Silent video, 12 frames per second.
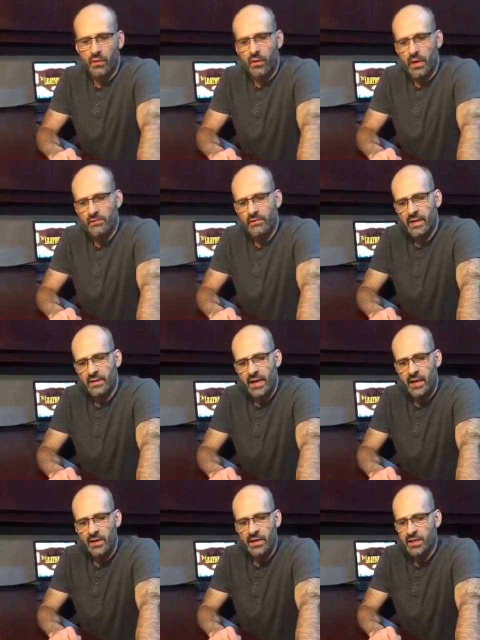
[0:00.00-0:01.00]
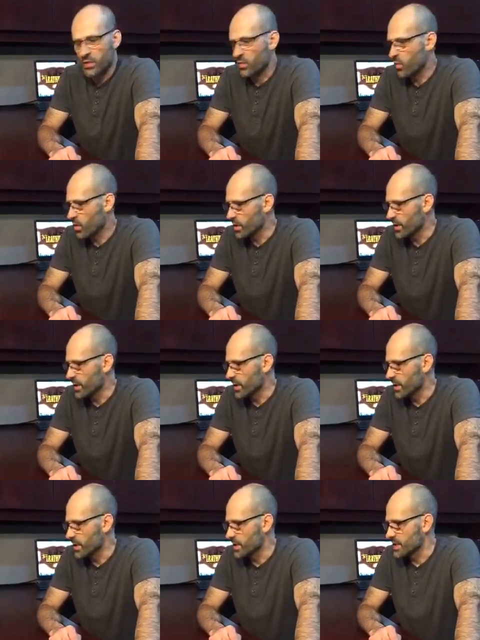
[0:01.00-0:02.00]
What I found out is a
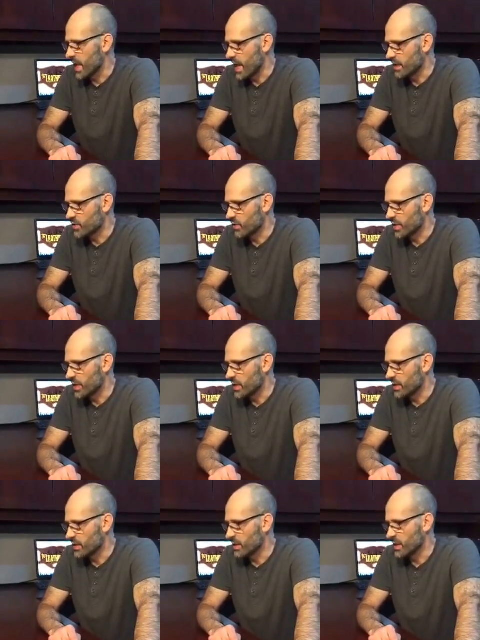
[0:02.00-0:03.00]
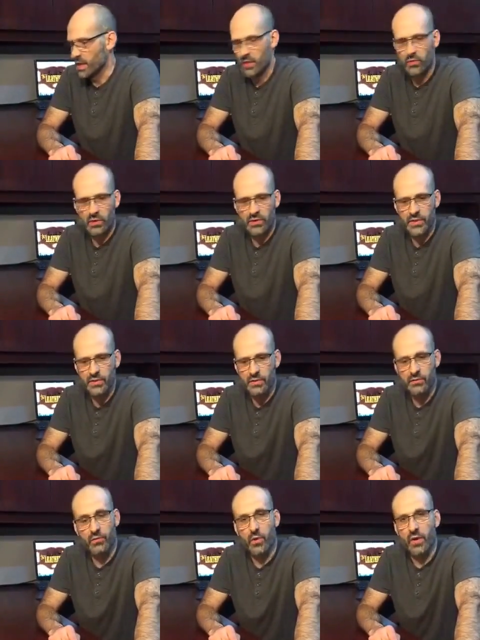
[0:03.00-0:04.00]
quarter is actually equal
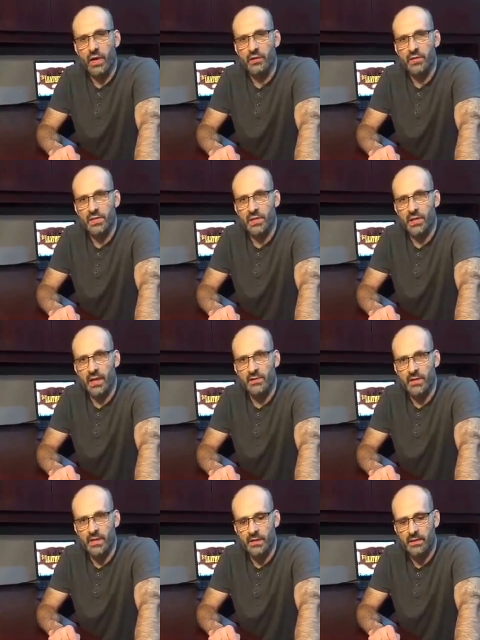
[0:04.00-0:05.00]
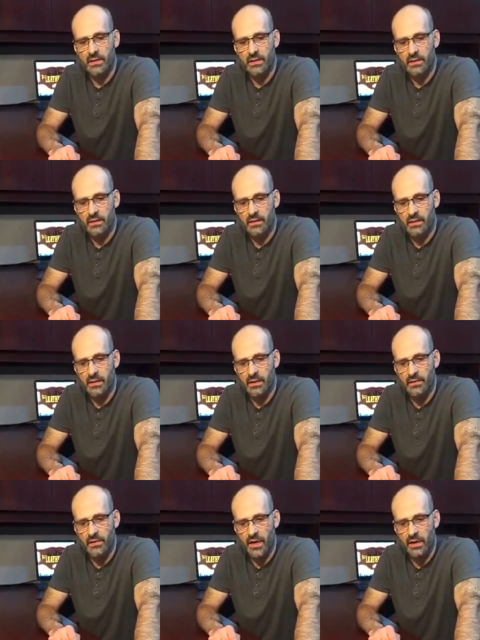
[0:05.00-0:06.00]
to 4 ounces of leather
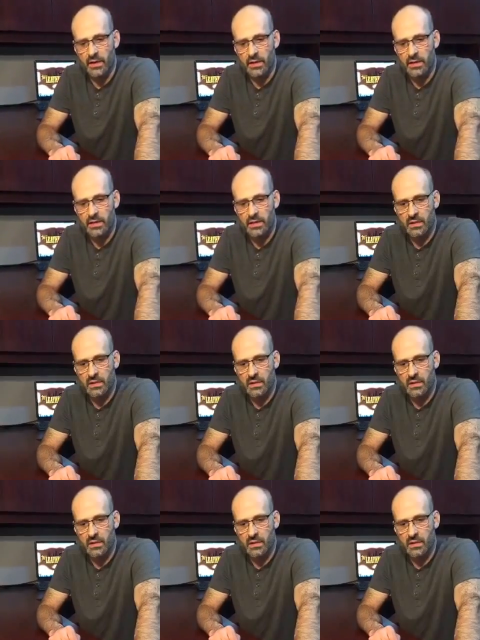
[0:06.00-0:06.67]
in thickness.